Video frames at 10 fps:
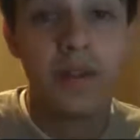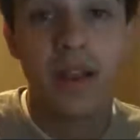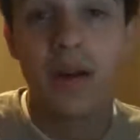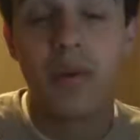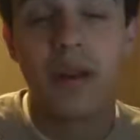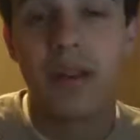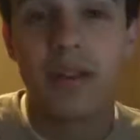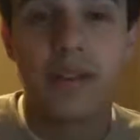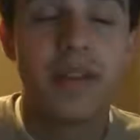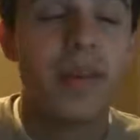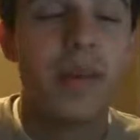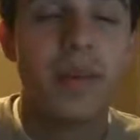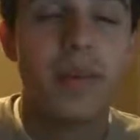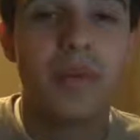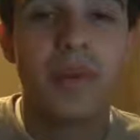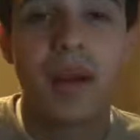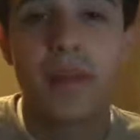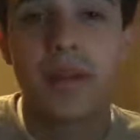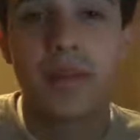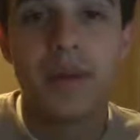because I don't want to listen to people
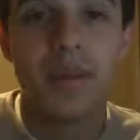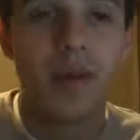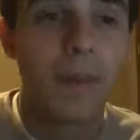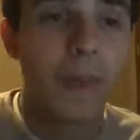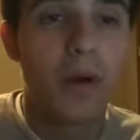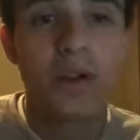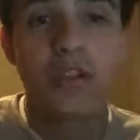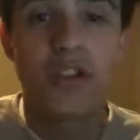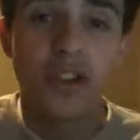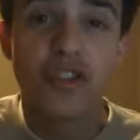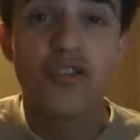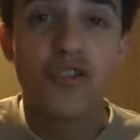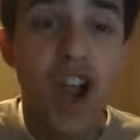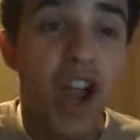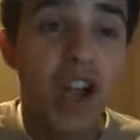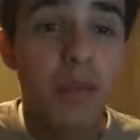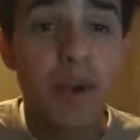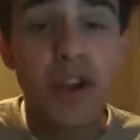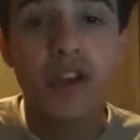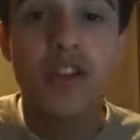commenting me about, "No, you're such a faggot,
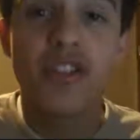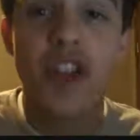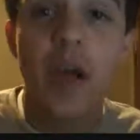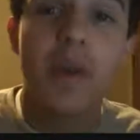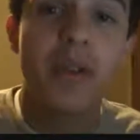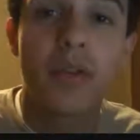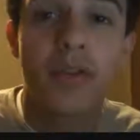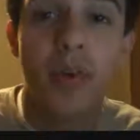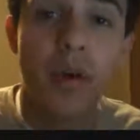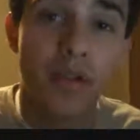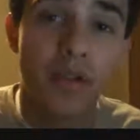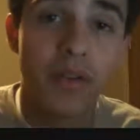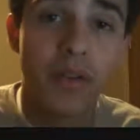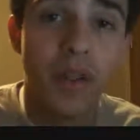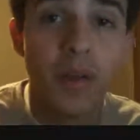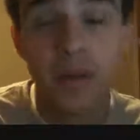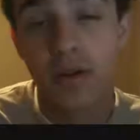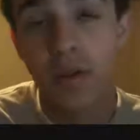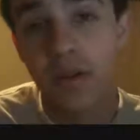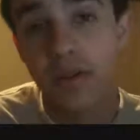man, you didn't tell me there were spoilers."
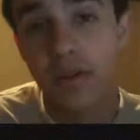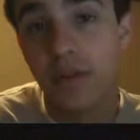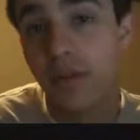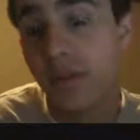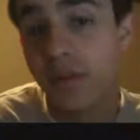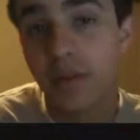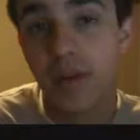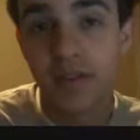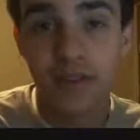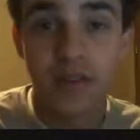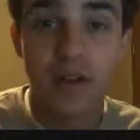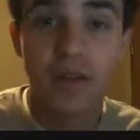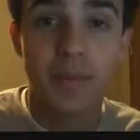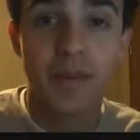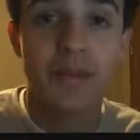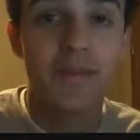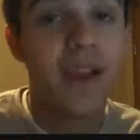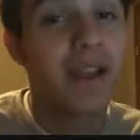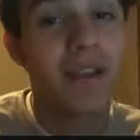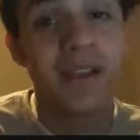But of course, they'll send me a message calling me a
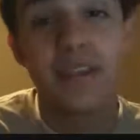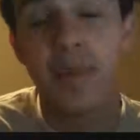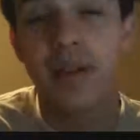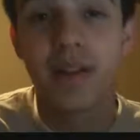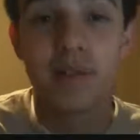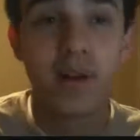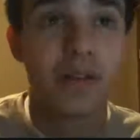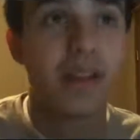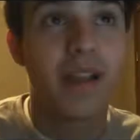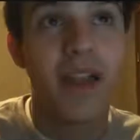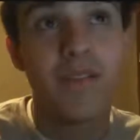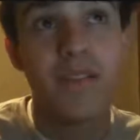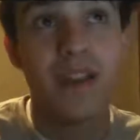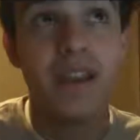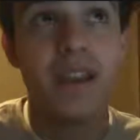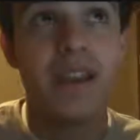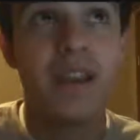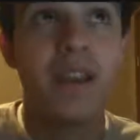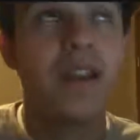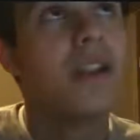faggot and spelling it wrong, like
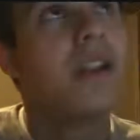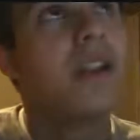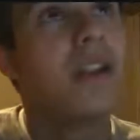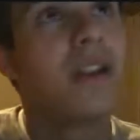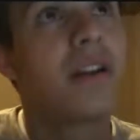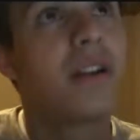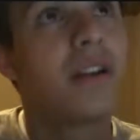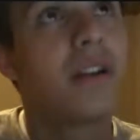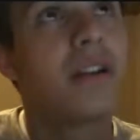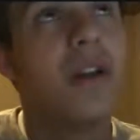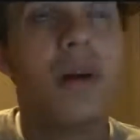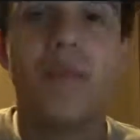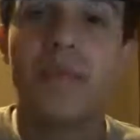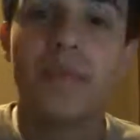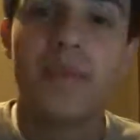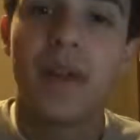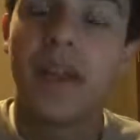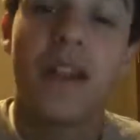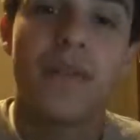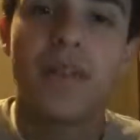F-E. No,
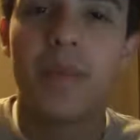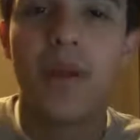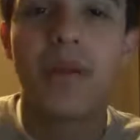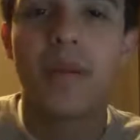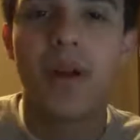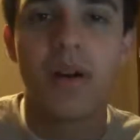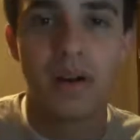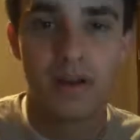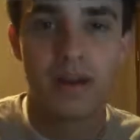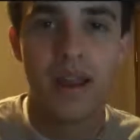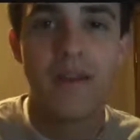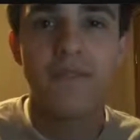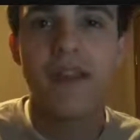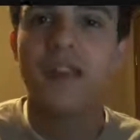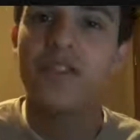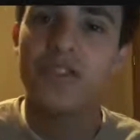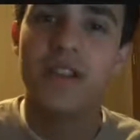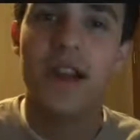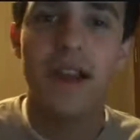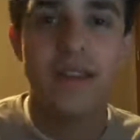I can't even spell it wrong.
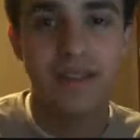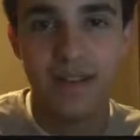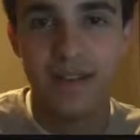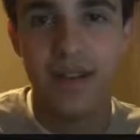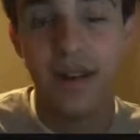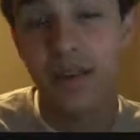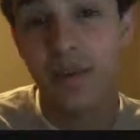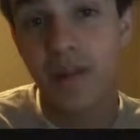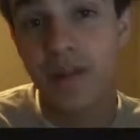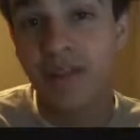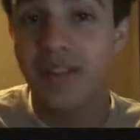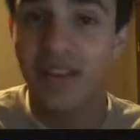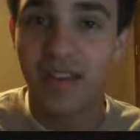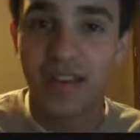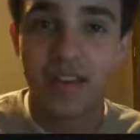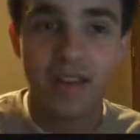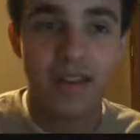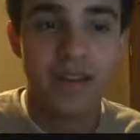F-A-G-I-T. That's what I meant to say.